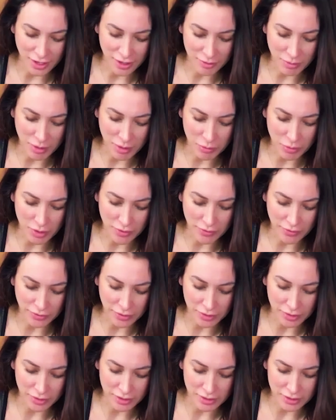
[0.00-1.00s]
My
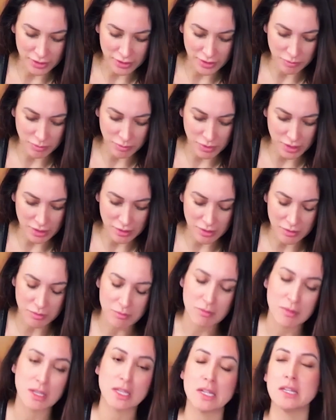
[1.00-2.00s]
boyfriend is a big
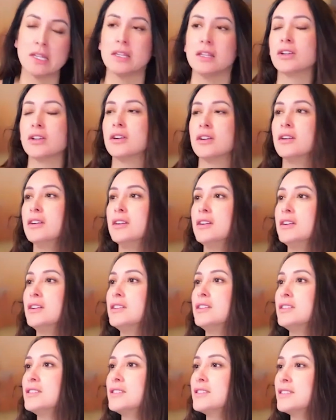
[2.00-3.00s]
meat eater,
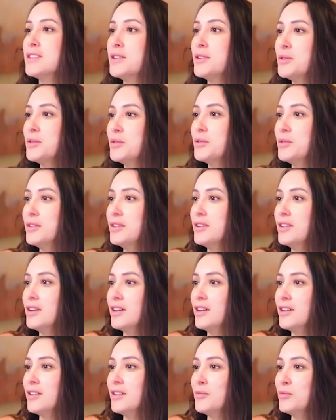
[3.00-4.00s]
so
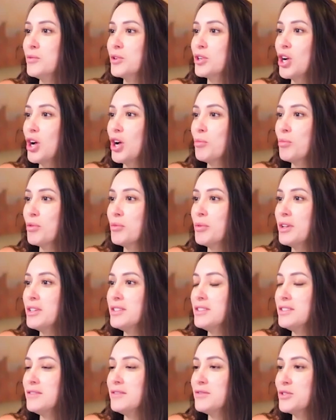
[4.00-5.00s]
we're
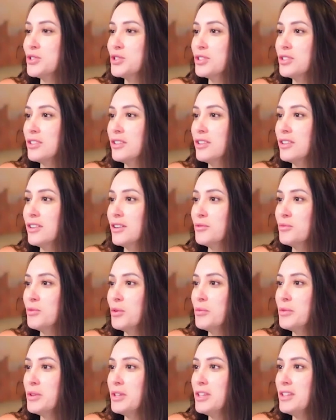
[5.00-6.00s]
compromising for sure on what
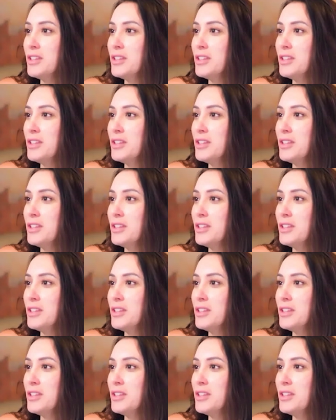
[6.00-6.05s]
we eat.